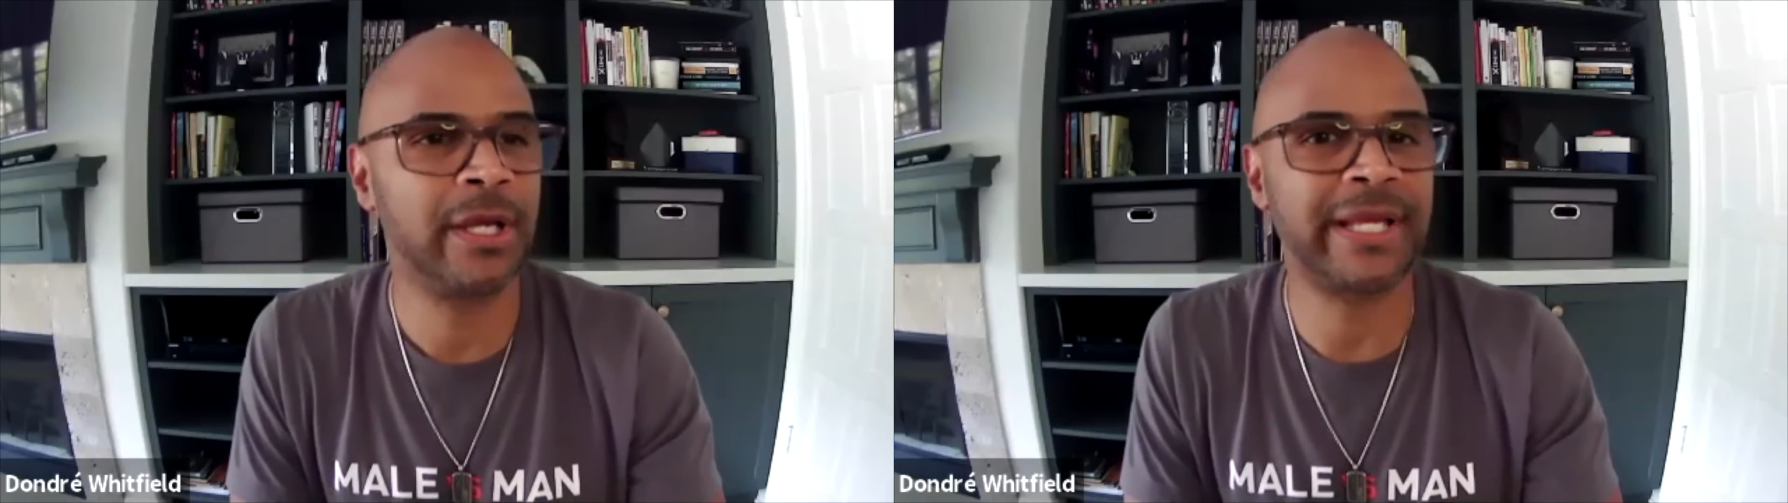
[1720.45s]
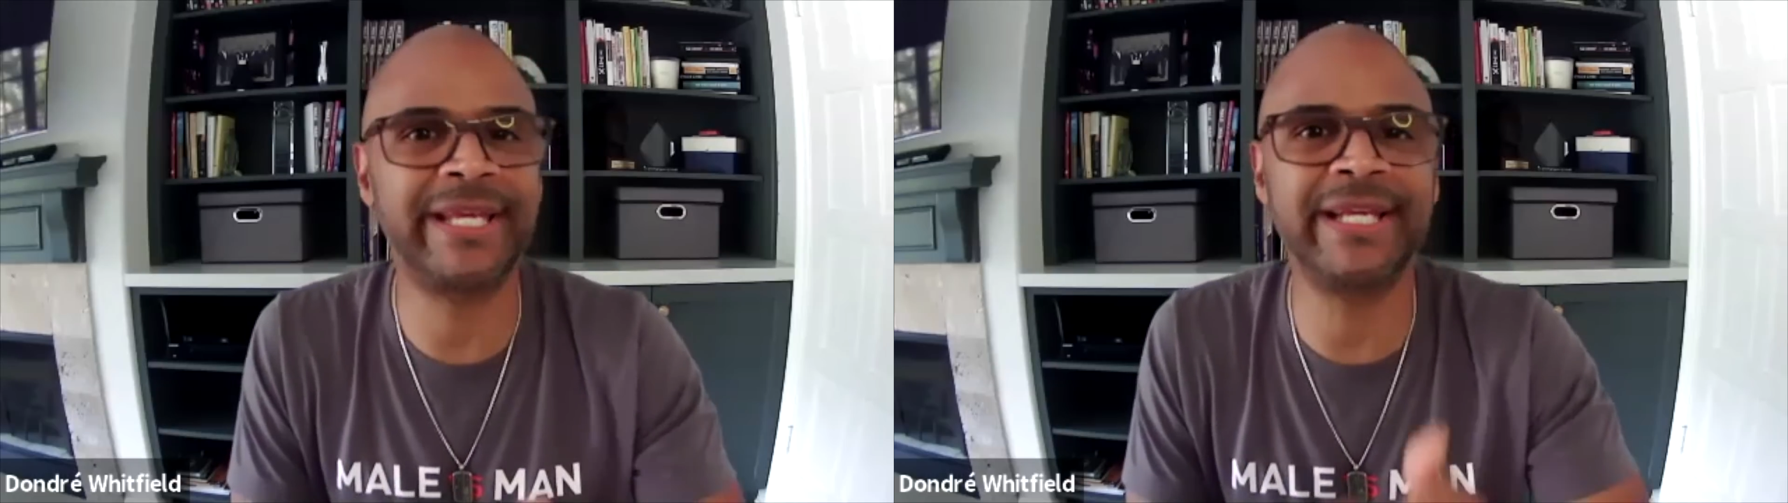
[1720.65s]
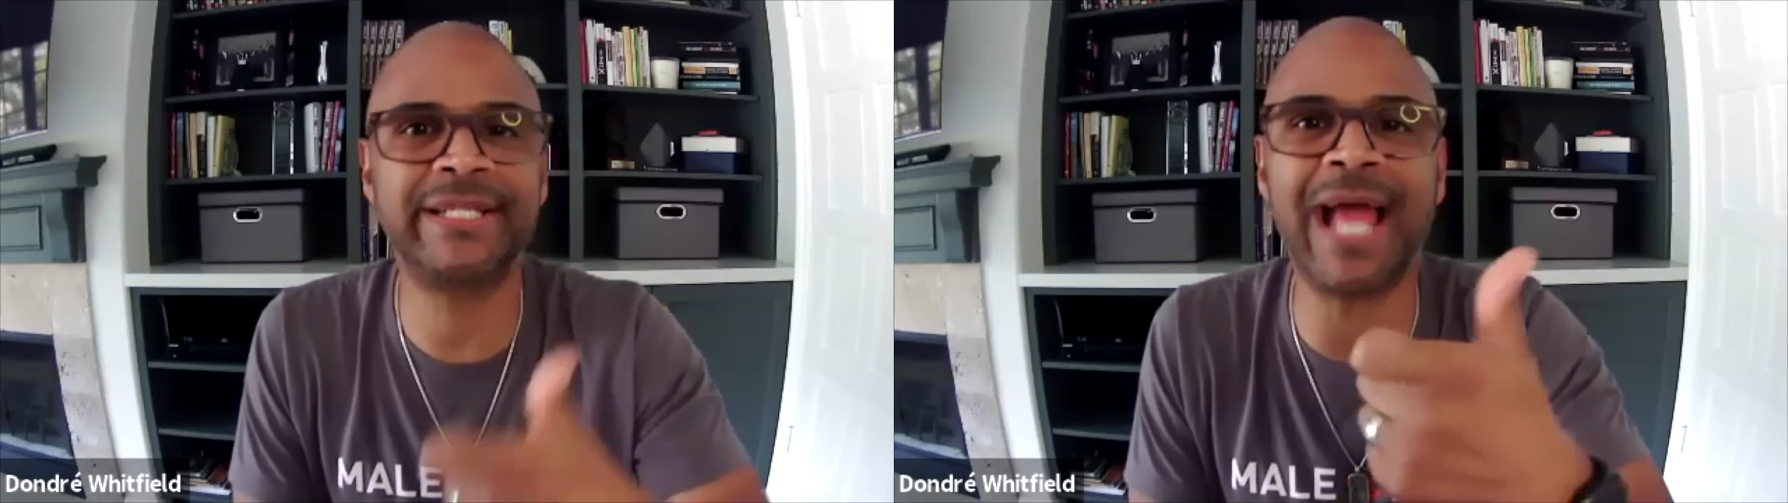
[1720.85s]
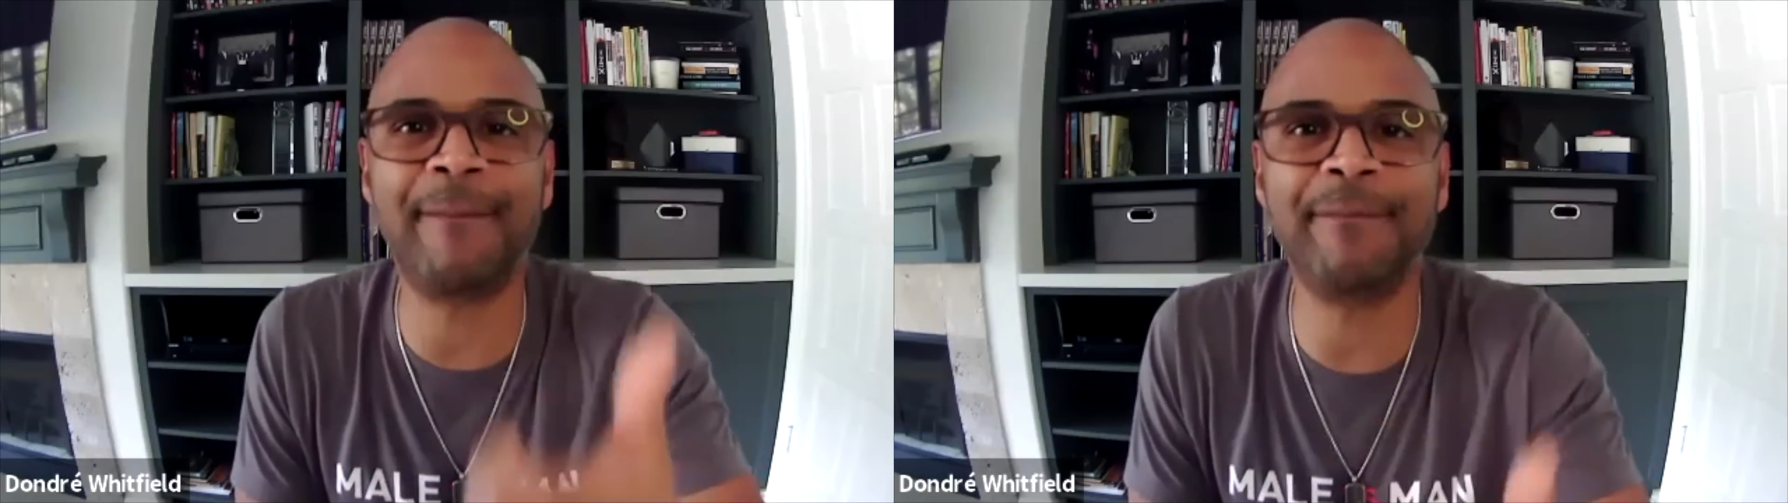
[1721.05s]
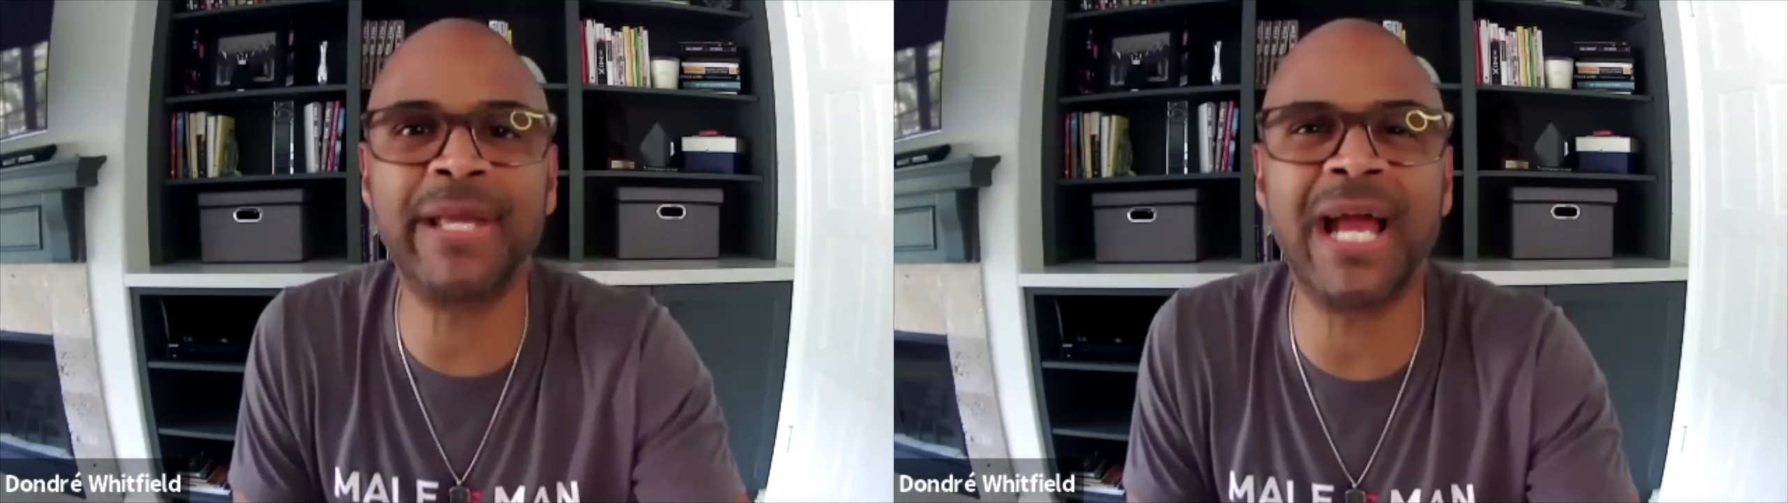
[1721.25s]
kidnap
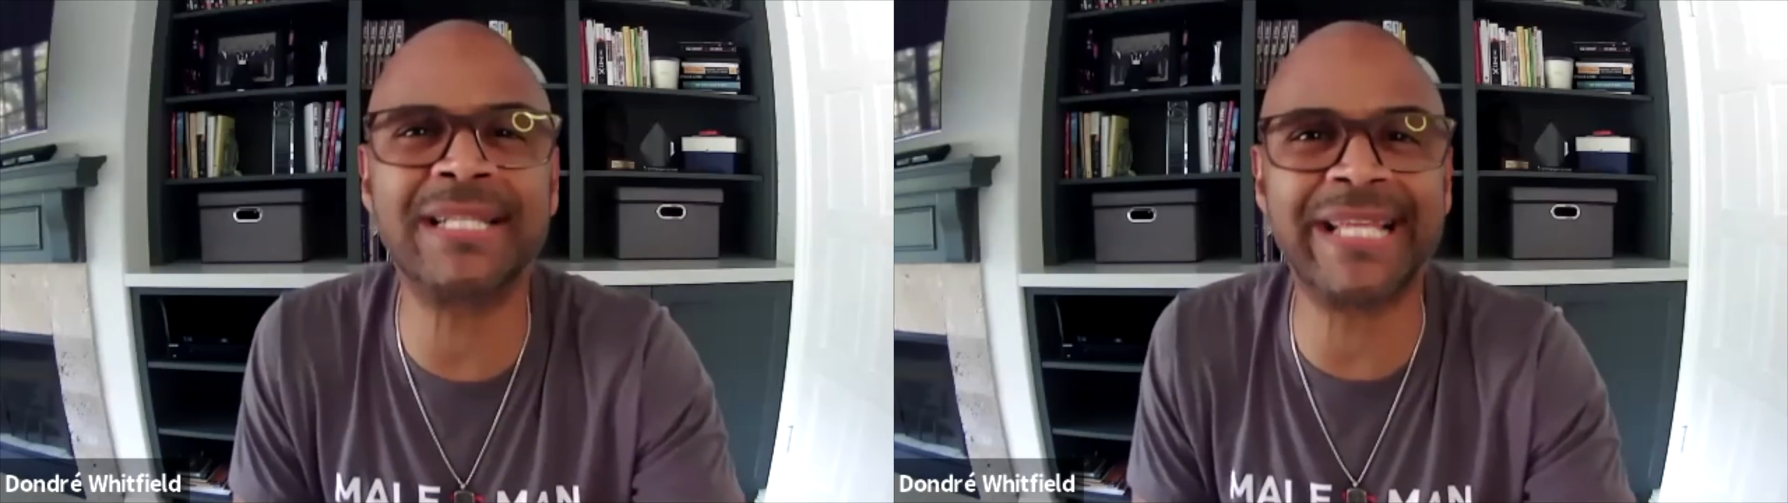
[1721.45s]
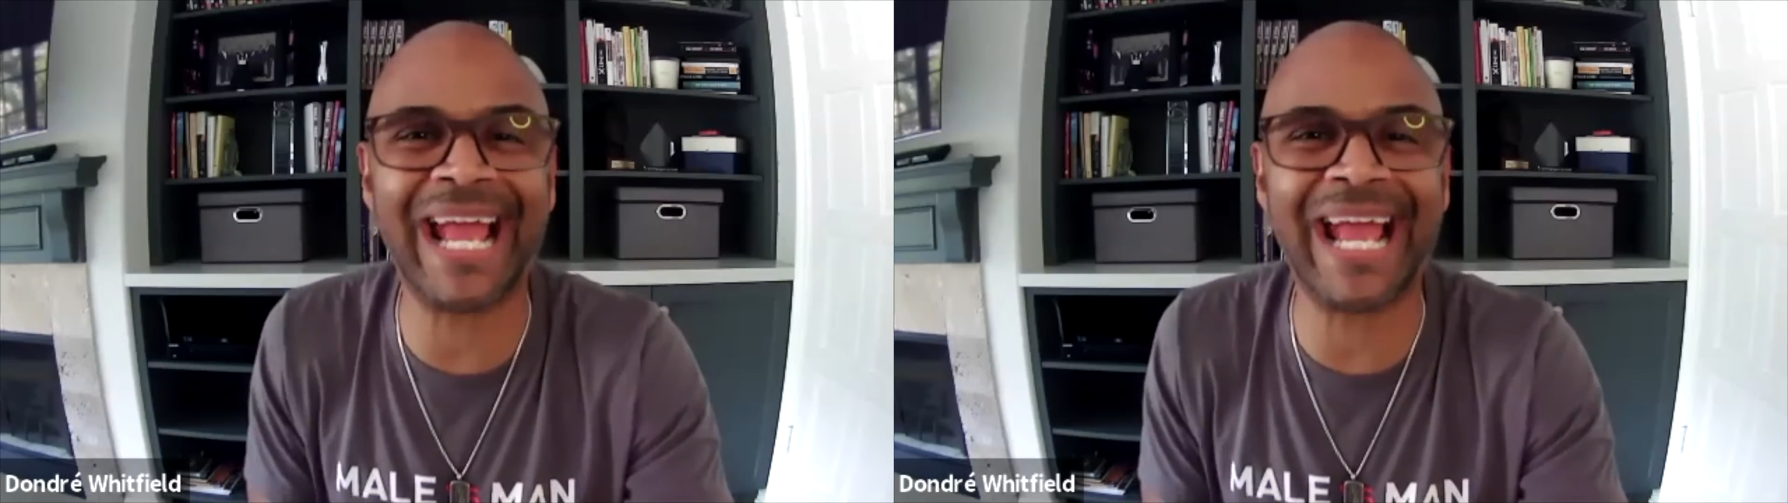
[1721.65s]
me at the